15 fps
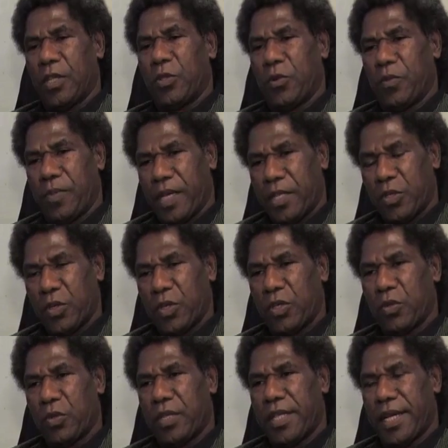to make sure
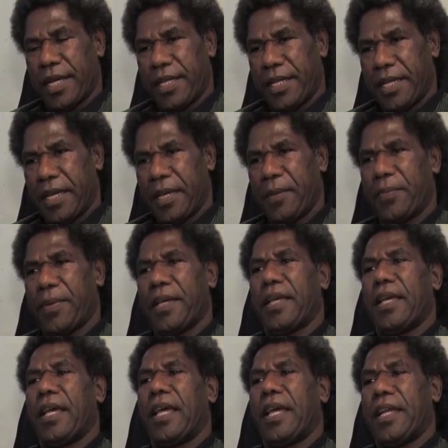to tidy up
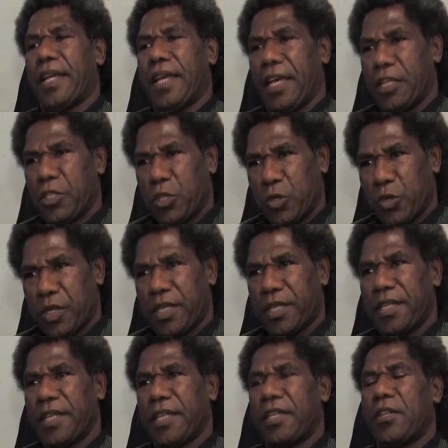and ensure
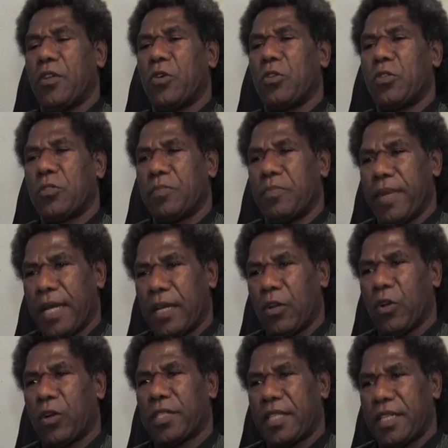that those
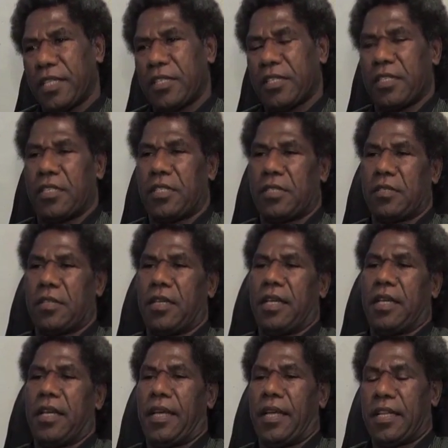backlog teachers
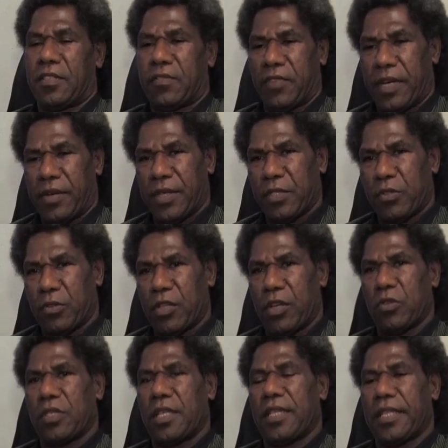as far as
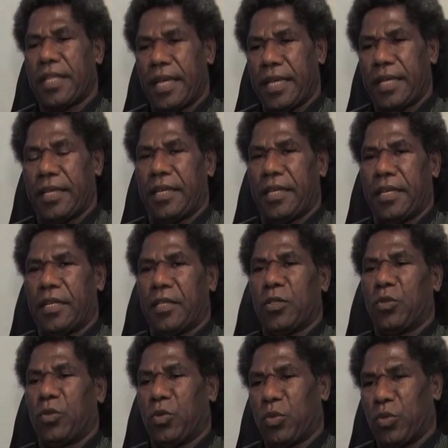2010
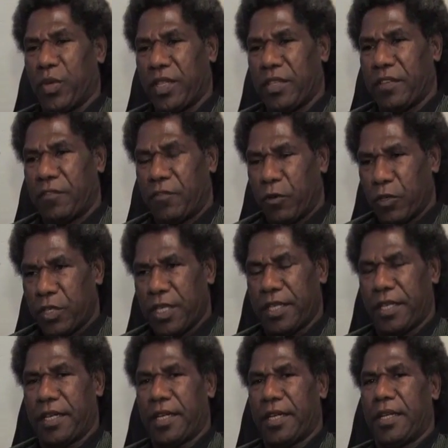to
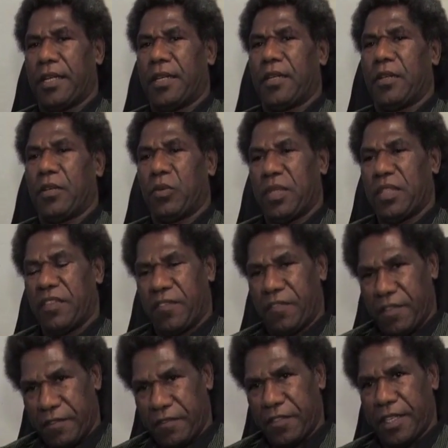2014,
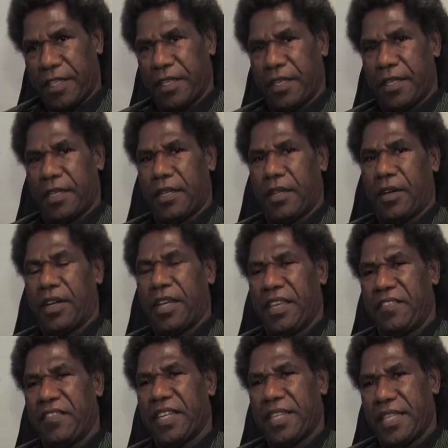2015, or
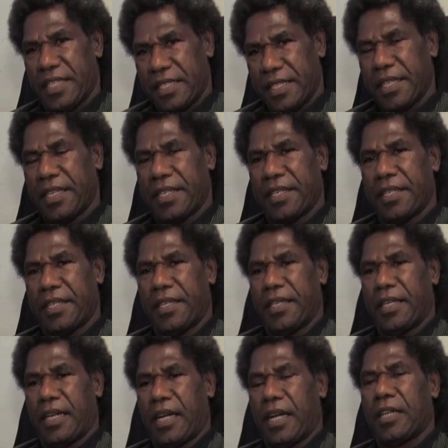even this year
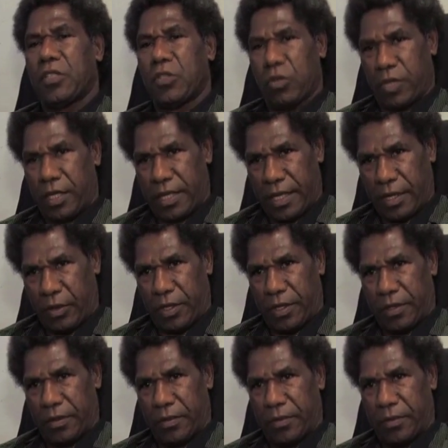are sorted out.